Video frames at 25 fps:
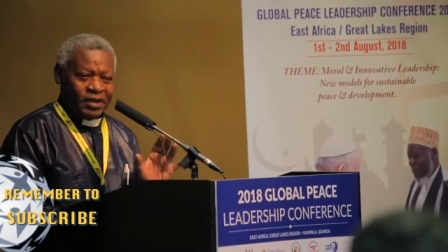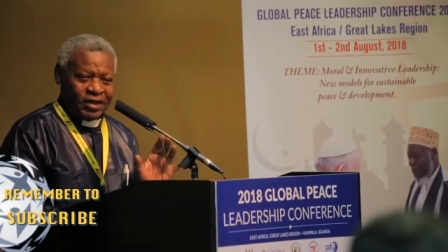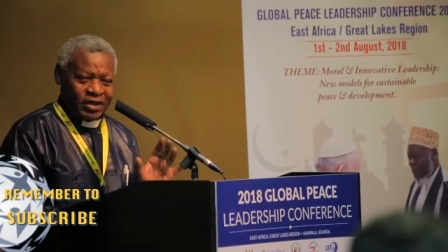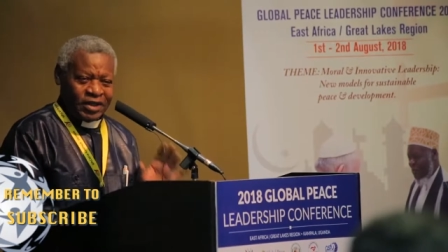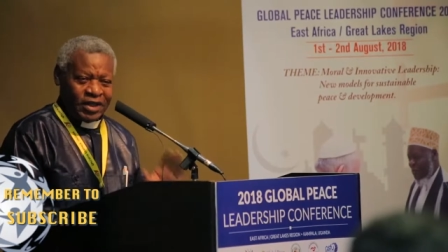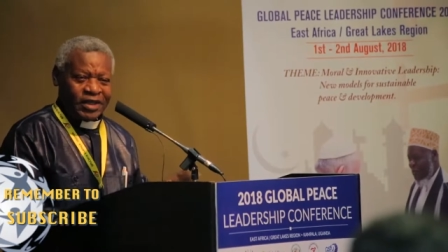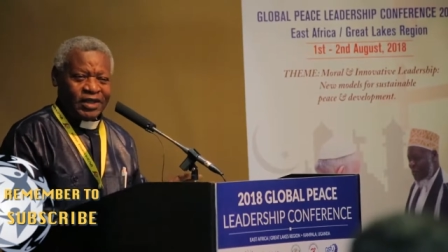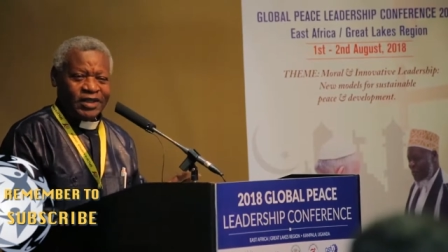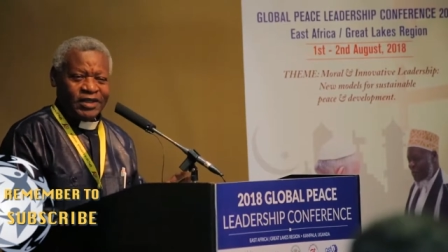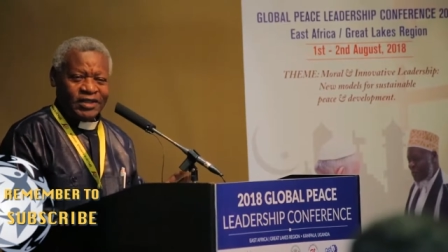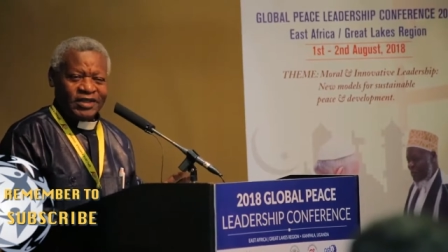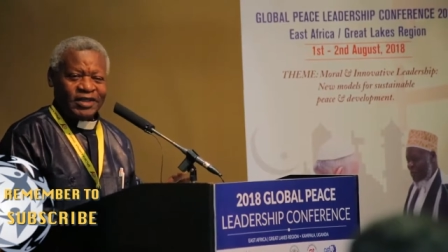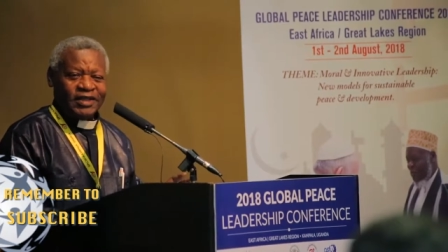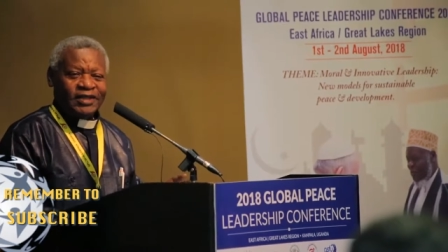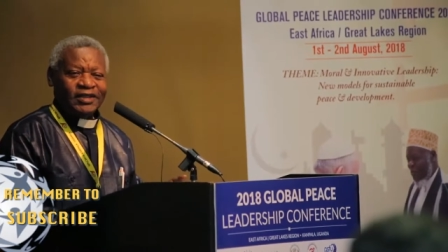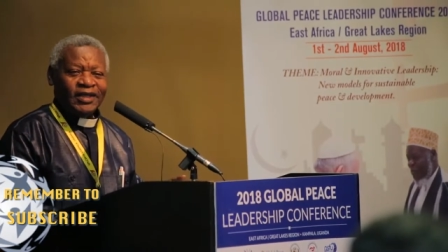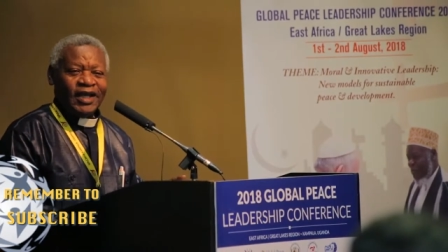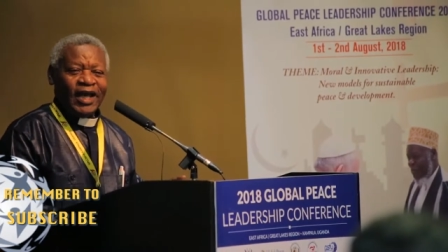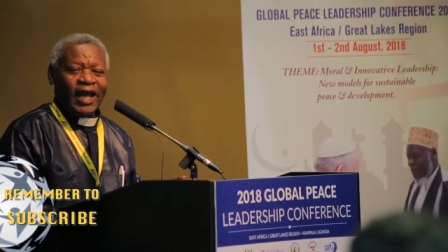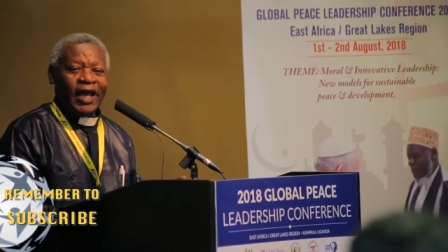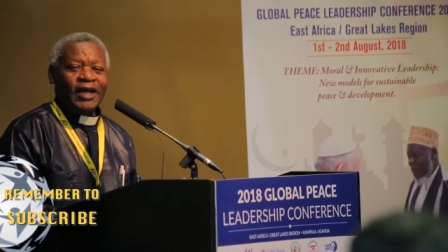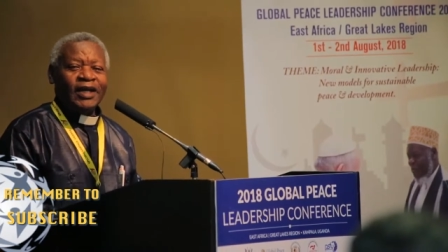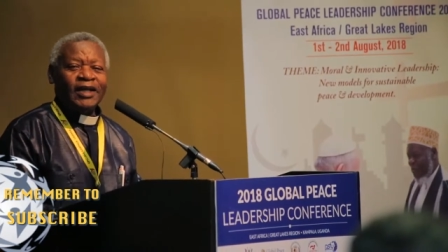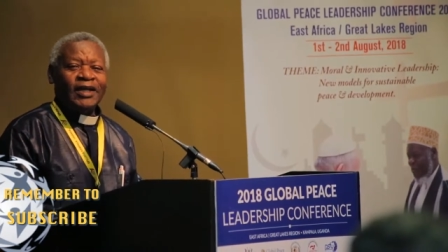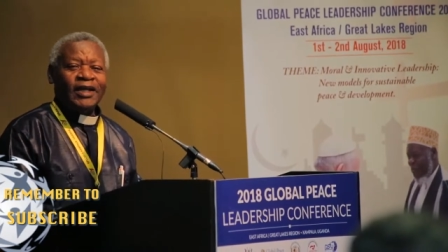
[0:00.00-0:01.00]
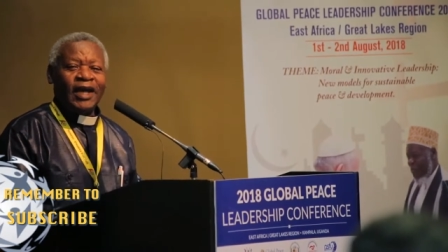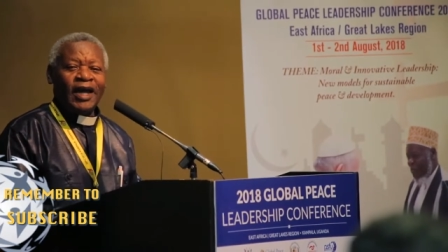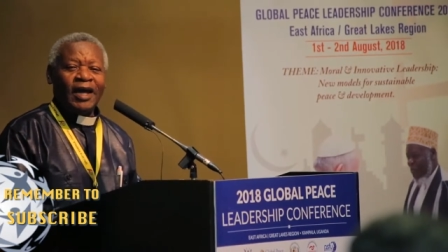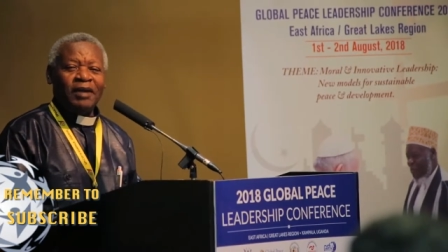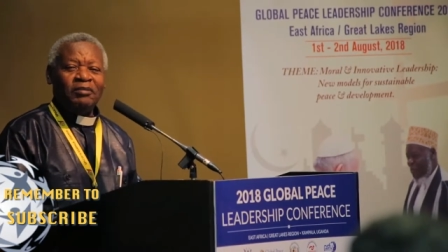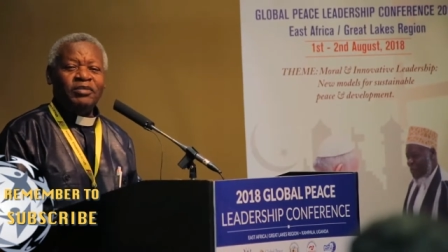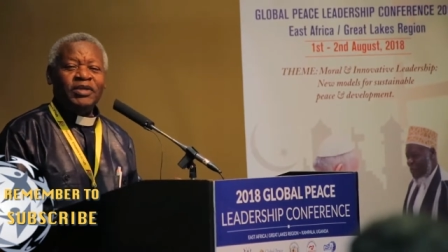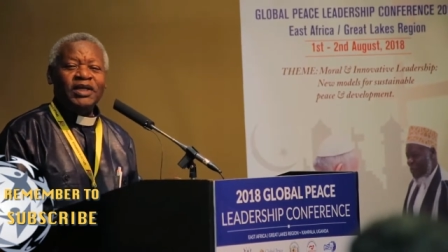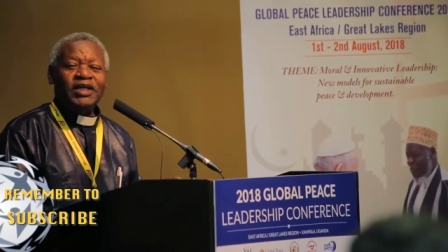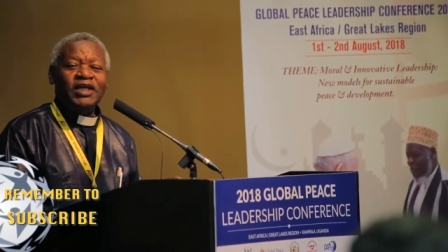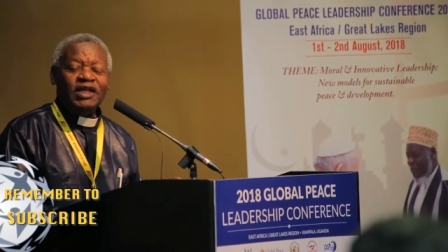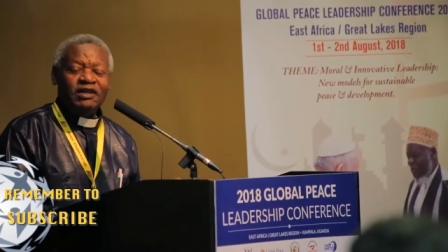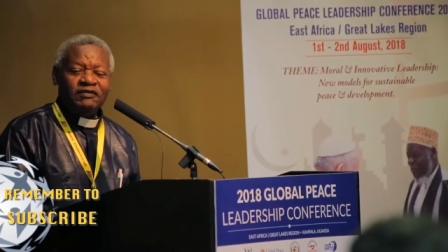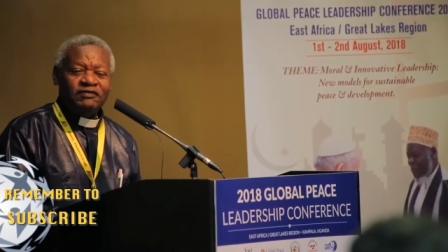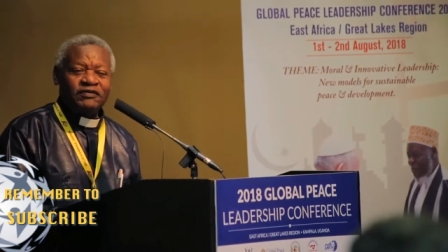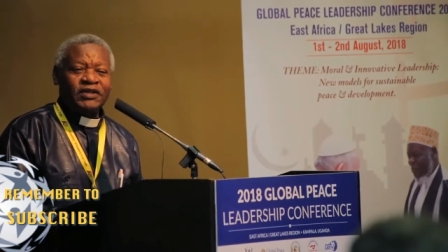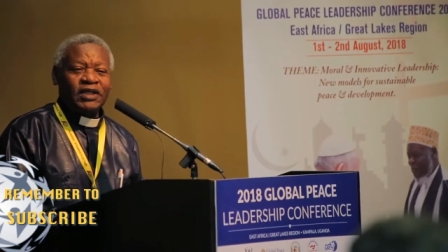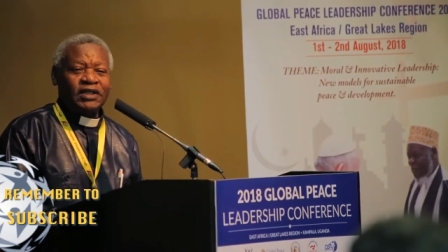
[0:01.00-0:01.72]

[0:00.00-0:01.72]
religion, and I believe